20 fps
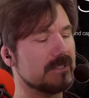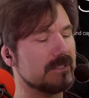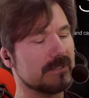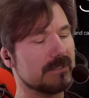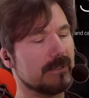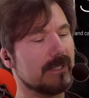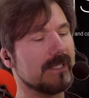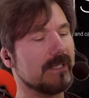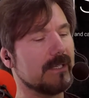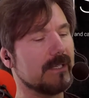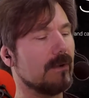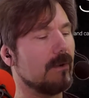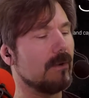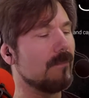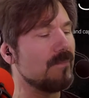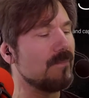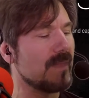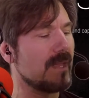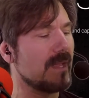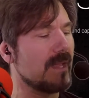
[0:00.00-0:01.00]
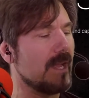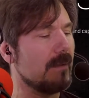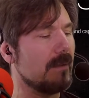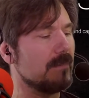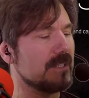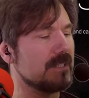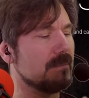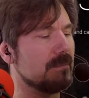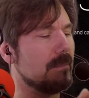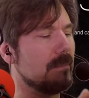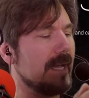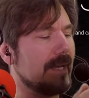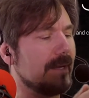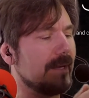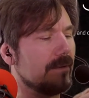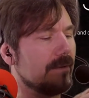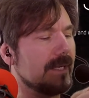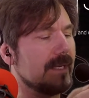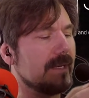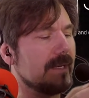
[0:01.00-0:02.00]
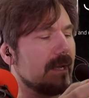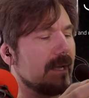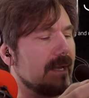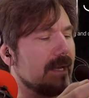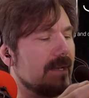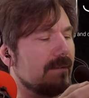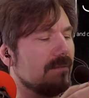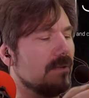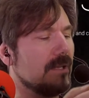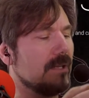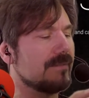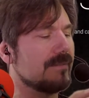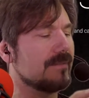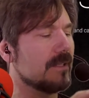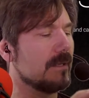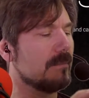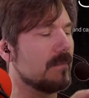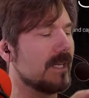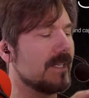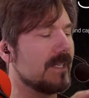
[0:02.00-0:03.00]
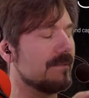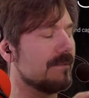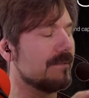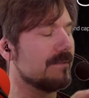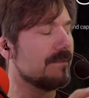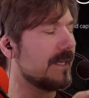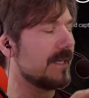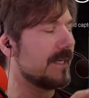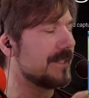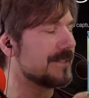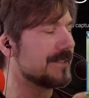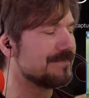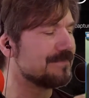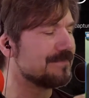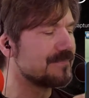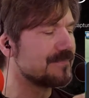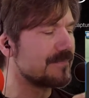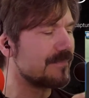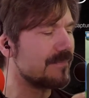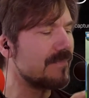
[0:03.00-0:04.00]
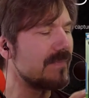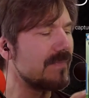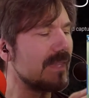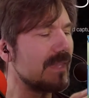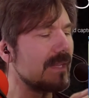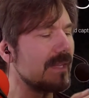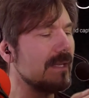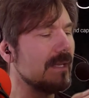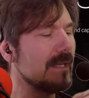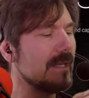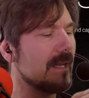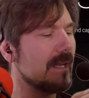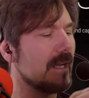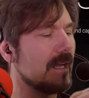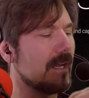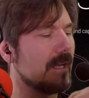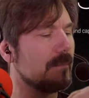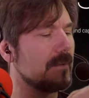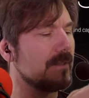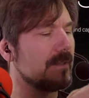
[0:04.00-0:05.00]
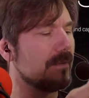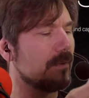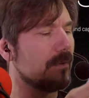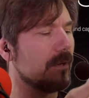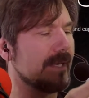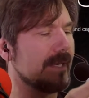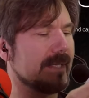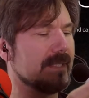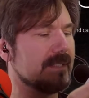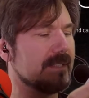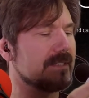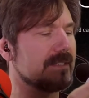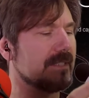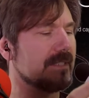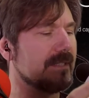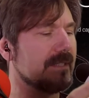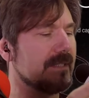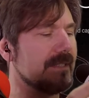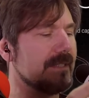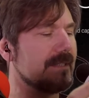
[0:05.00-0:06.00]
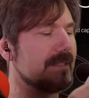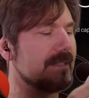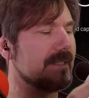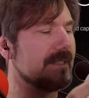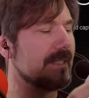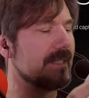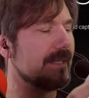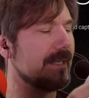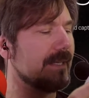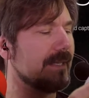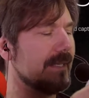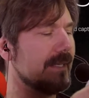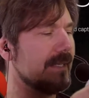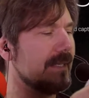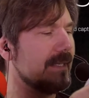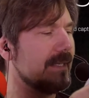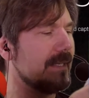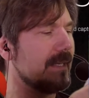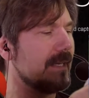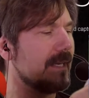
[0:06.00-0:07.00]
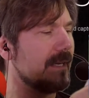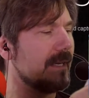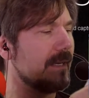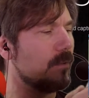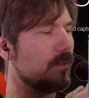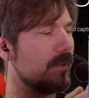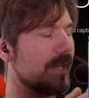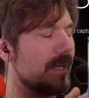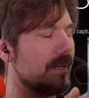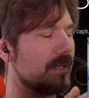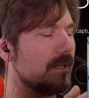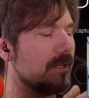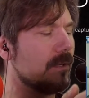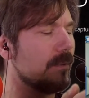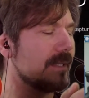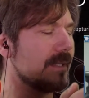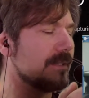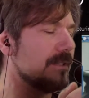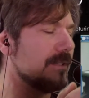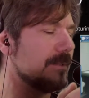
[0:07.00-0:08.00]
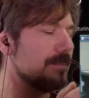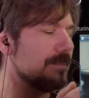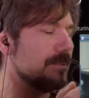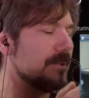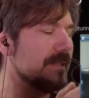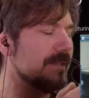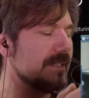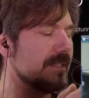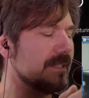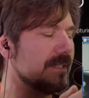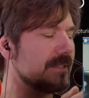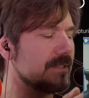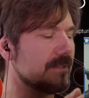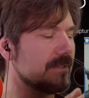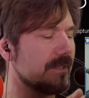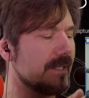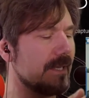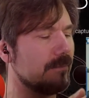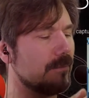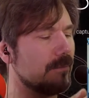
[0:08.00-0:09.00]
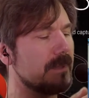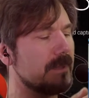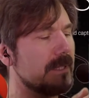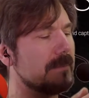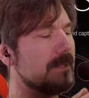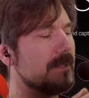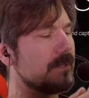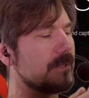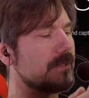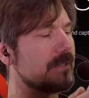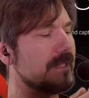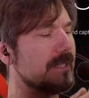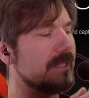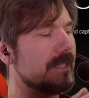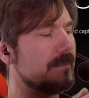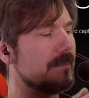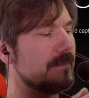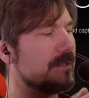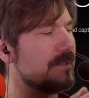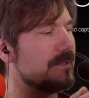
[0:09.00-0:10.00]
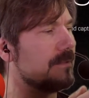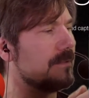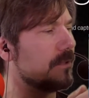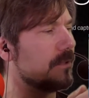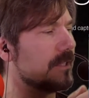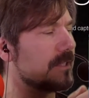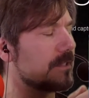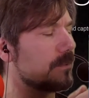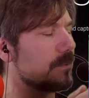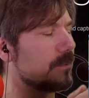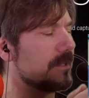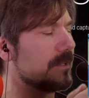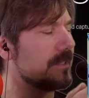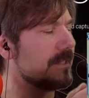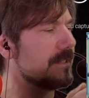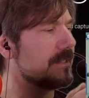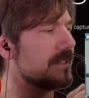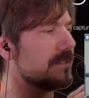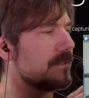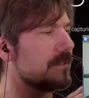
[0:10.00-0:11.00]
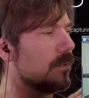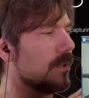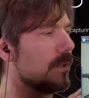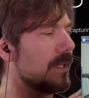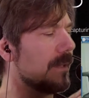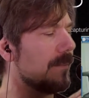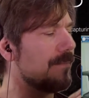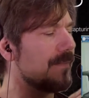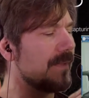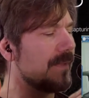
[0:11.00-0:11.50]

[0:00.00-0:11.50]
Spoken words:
so I know how much battery I have left on my device before I get started without going to the previous, so that will be built in before it's released as well.